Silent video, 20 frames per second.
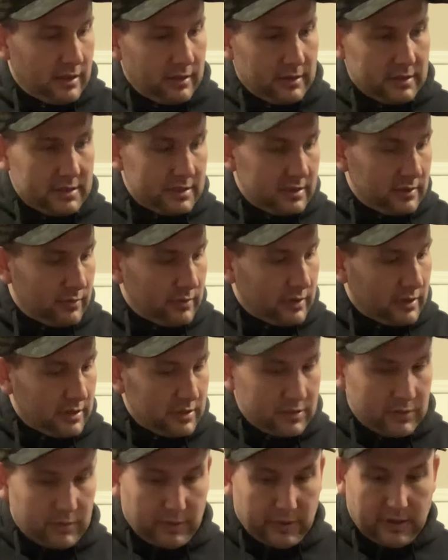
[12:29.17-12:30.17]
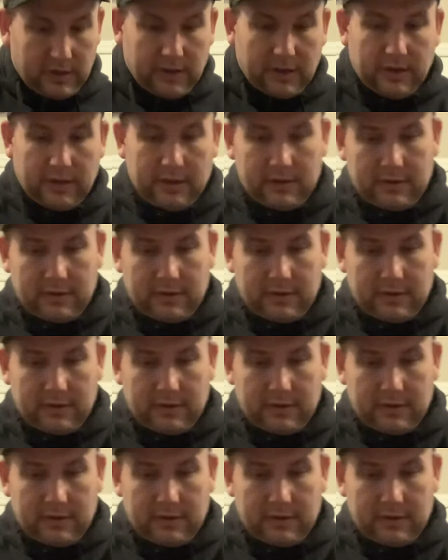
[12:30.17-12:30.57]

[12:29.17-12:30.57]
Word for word: Let's see what else we got.